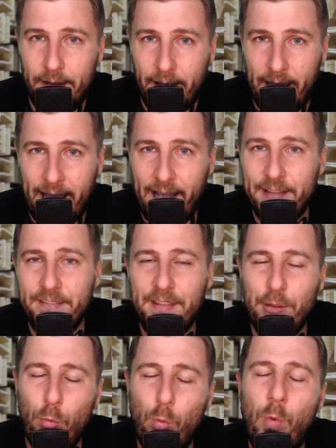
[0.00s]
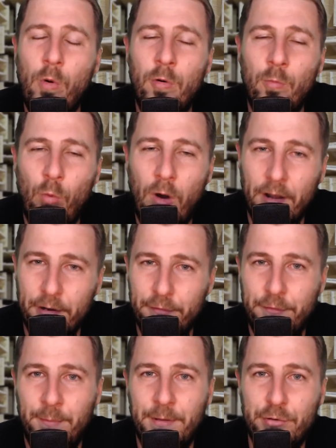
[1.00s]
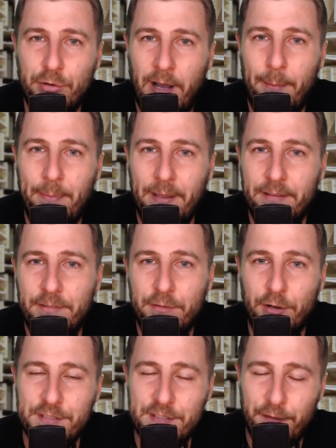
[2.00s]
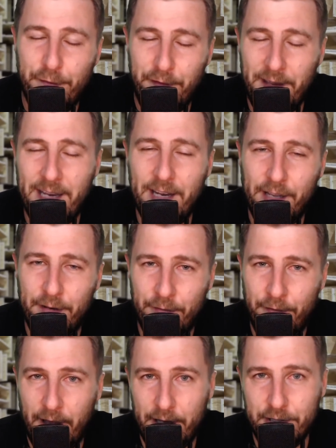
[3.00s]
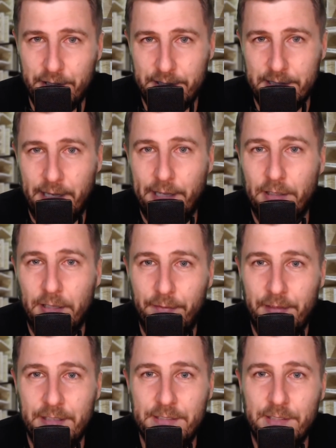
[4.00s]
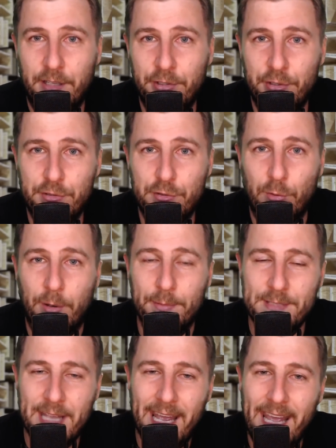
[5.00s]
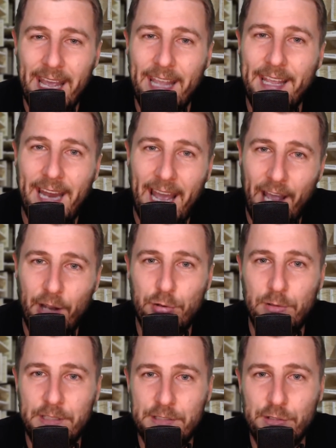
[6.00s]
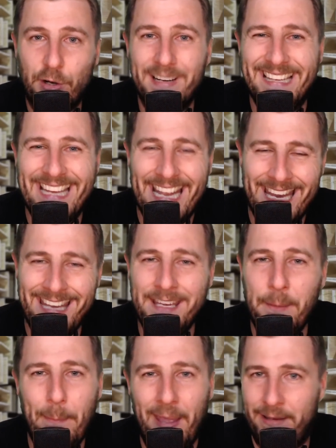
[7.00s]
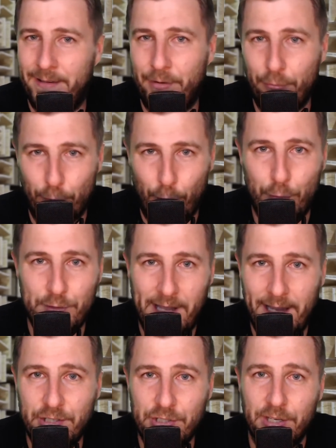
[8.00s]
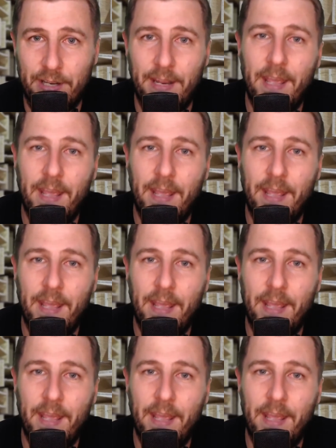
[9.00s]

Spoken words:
as the warm water from the tropics starts to feed a convection cycle of these thunderstorms, it can actually start an independent rotation.